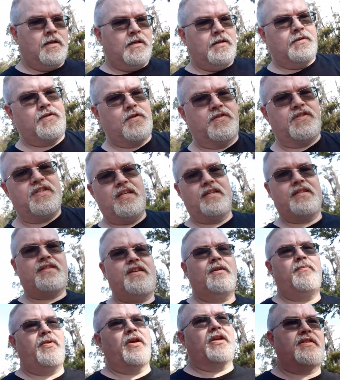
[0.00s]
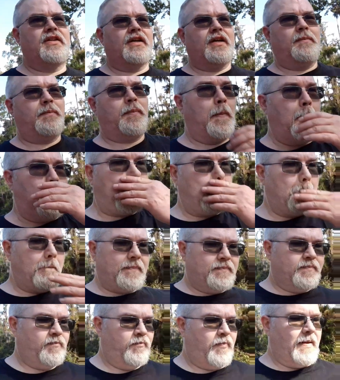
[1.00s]
So TNT picked up
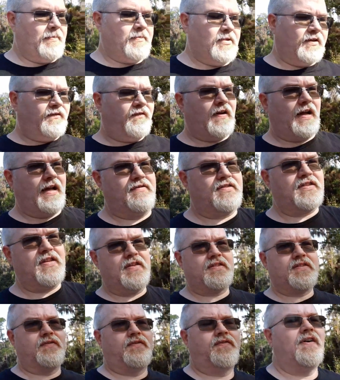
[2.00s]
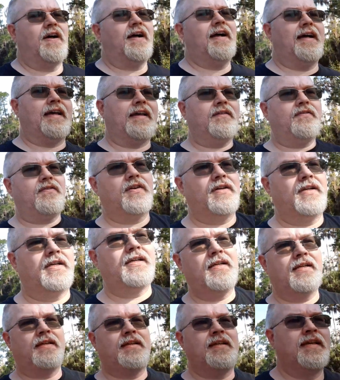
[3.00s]
Babylon 5 Season 5,
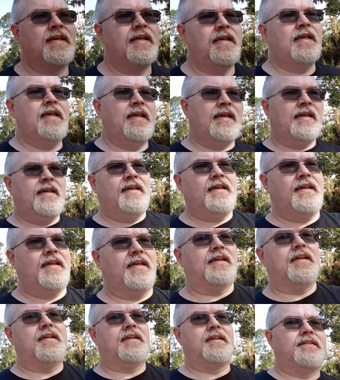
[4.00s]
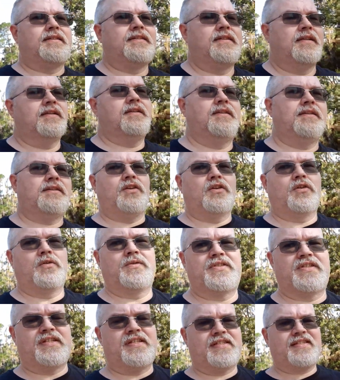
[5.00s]
and you know,
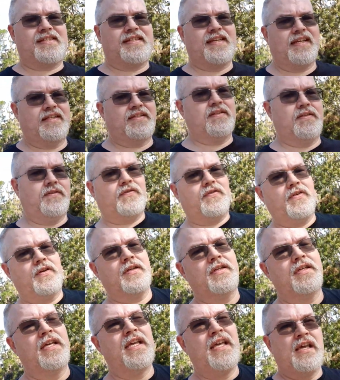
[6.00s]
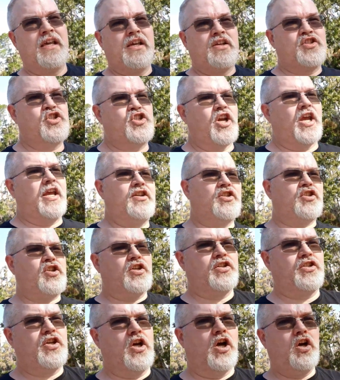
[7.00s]
there's a distinctive change
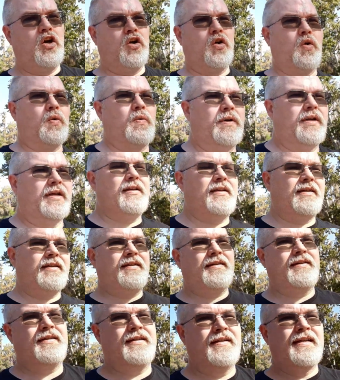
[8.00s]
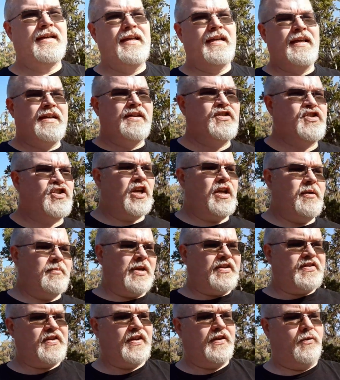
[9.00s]
in tone.
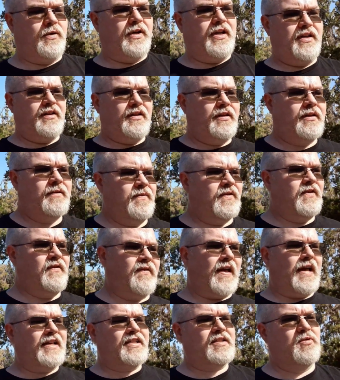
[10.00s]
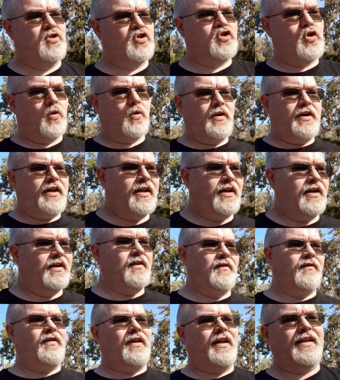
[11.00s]
JMS had written the vast majority
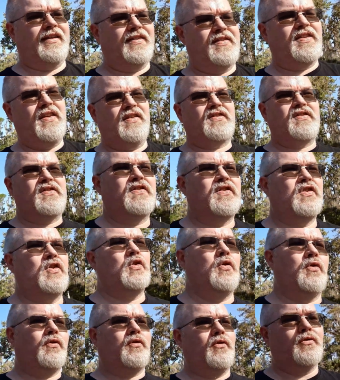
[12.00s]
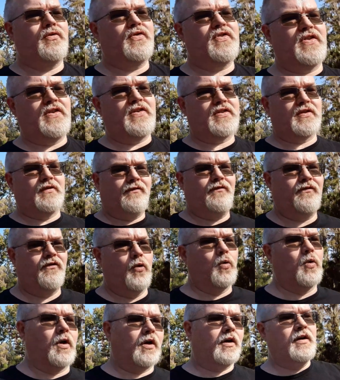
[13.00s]
of like season two through season
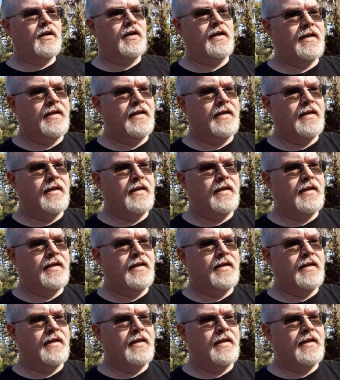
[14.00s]
four,